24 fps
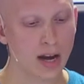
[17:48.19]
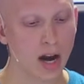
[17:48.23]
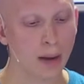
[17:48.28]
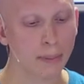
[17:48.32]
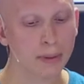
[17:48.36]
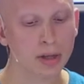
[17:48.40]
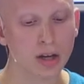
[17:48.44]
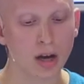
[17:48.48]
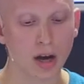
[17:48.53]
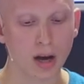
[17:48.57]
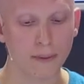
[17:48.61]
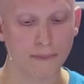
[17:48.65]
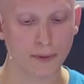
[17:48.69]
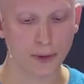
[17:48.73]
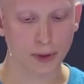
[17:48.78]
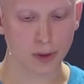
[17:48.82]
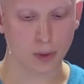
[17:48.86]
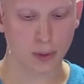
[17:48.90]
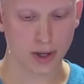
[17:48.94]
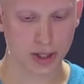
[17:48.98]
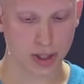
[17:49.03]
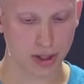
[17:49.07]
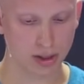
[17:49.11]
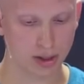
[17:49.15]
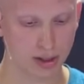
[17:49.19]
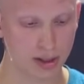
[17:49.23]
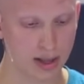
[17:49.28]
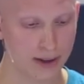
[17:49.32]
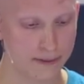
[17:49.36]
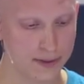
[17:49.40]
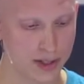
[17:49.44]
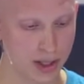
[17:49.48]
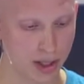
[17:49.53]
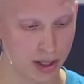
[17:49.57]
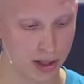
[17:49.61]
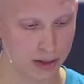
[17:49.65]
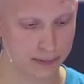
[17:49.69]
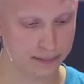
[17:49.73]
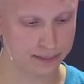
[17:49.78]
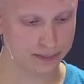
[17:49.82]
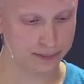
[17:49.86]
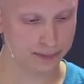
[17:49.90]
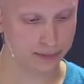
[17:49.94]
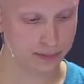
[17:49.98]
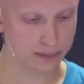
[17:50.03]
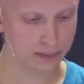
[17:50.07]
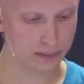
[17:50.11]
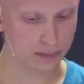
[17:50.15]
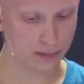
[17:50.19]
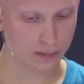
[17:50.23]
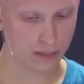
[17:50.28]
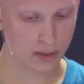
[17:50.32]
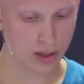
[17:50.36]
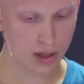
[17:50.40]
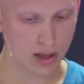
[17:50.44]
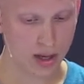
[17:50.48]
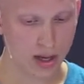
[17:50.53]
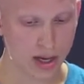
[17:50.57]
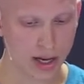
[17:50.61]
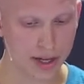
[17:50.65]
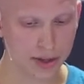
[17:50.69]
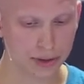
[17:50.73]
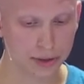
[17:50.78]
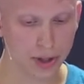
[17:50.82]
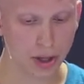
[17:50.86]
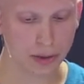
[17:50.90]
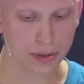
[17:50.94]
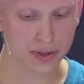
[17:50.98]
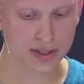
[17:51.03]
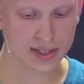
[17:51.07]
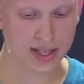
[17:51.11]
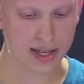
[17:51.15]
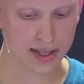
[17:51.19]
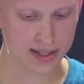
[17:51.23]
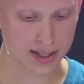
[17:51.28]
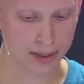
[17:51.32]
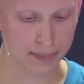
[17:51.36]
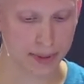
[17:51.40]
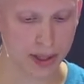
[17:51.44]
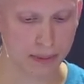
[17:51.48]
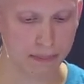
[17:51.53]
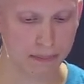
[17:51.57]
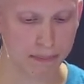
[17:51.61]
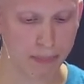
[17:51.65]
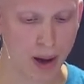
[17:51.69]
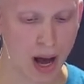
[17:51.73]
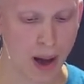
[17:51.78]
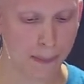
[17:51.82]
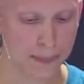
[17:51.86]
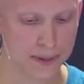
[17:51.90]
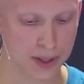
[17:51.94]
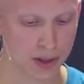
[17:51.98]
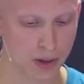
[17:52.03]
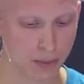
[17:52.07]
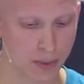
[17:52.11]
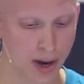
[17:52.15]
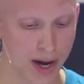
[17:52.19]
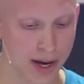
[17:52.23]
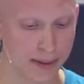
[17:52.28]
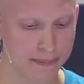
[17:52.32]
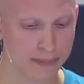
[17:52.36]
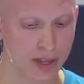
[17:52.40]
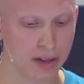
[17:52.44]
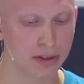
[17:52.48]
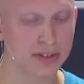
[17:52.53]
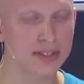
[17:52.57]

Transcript: And I'm going to upvote a question on the left here. And you'll notice that something pops on the right.